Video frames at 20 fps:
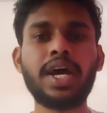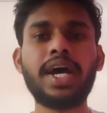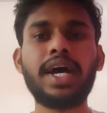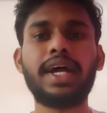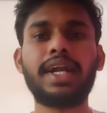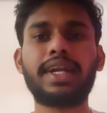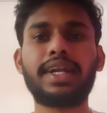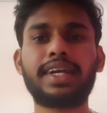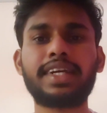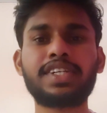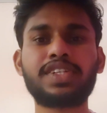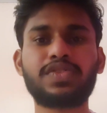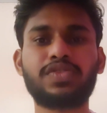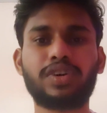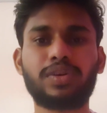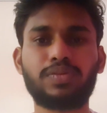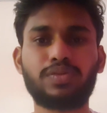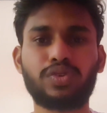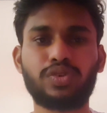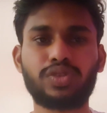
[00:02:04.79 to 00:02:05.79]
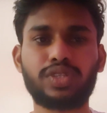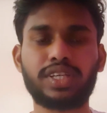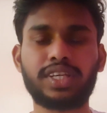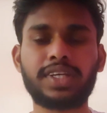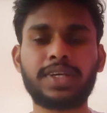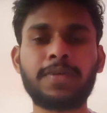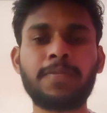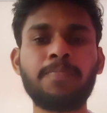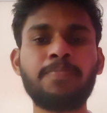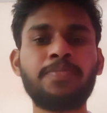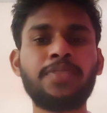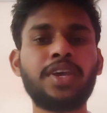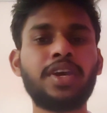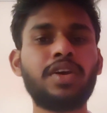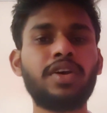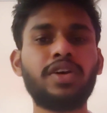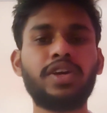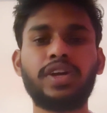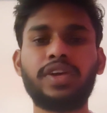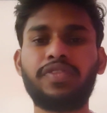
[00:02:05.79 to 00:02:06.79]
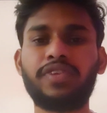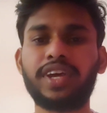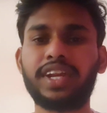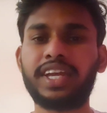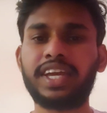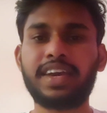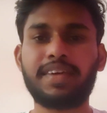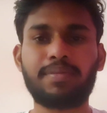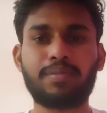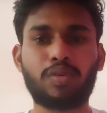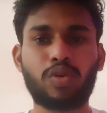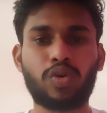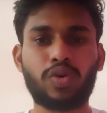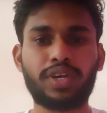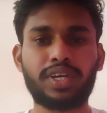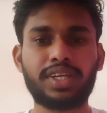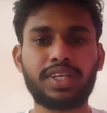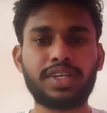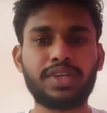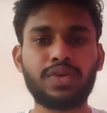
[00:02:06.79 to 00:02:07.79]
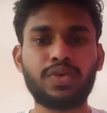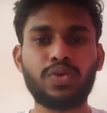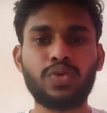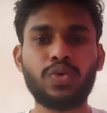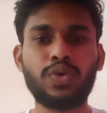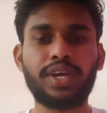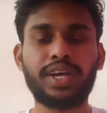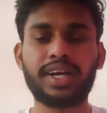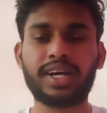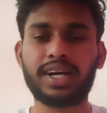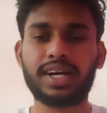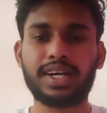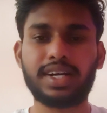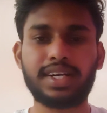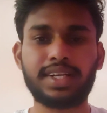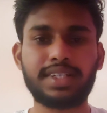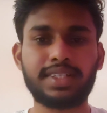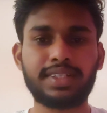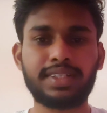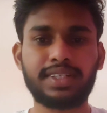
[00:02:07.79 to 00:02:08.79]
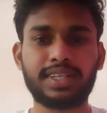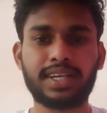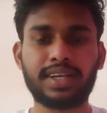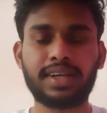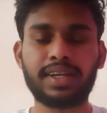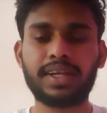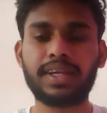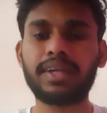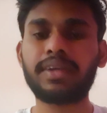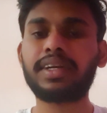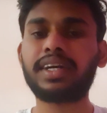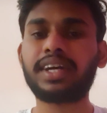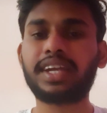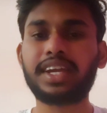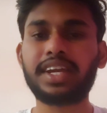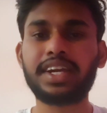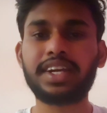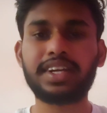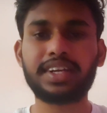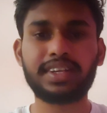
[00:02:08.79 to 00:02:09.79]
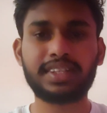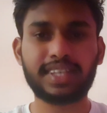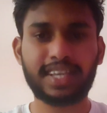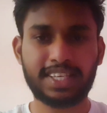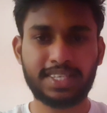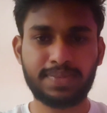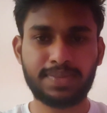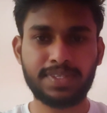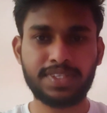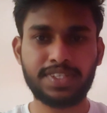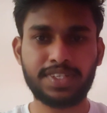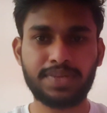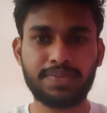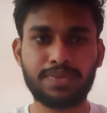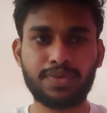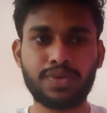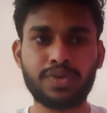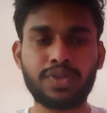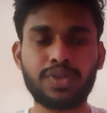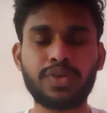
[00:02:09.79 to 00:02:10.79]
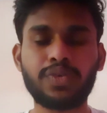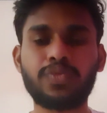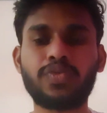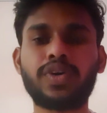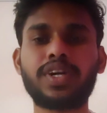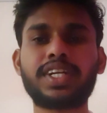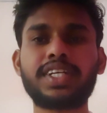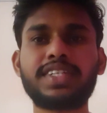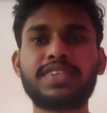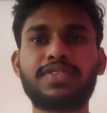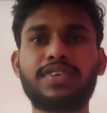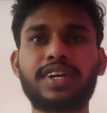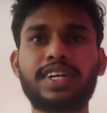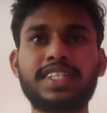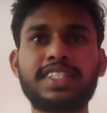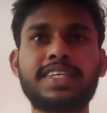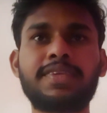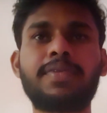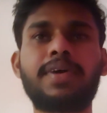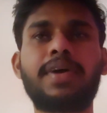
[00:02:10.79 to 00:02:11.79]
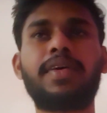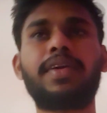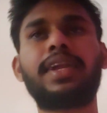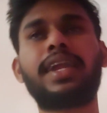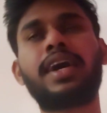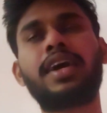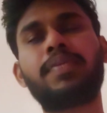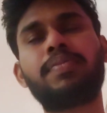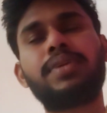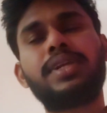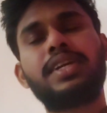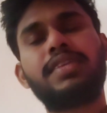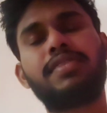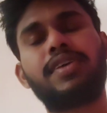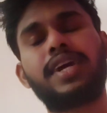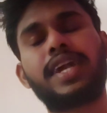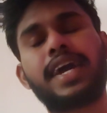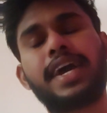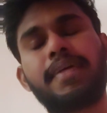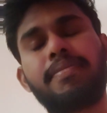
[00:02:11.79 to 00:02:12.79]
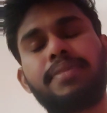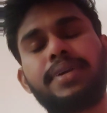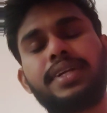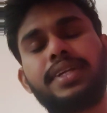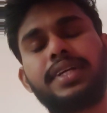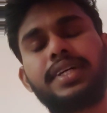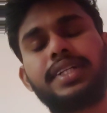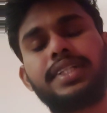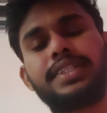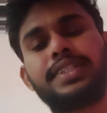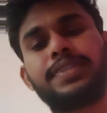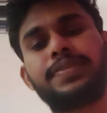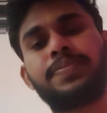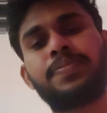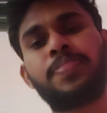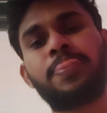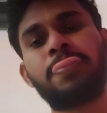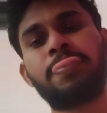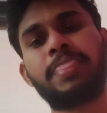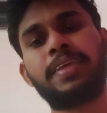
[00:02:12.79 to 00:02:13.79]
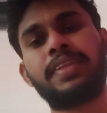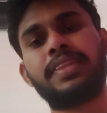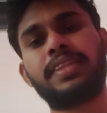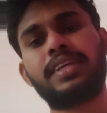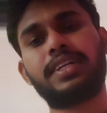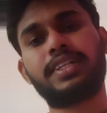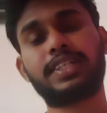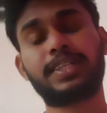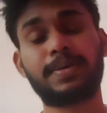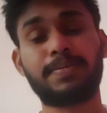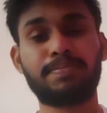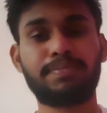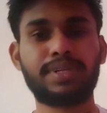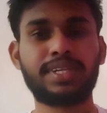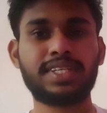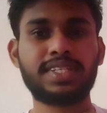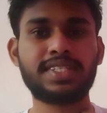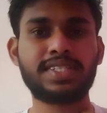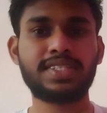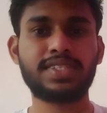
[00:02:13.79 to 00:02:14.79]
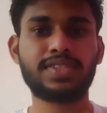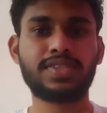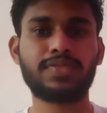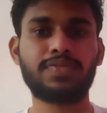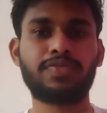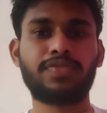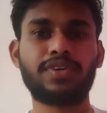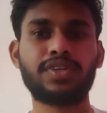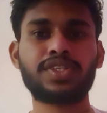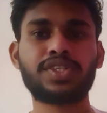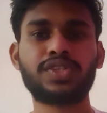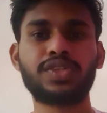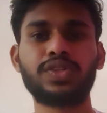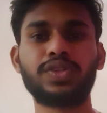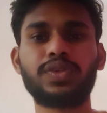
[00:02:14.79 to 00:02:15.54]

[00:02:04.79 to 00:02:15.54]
And next one more thing, if any employee who incurred creating the expense report, what is normally what happened that in the companies first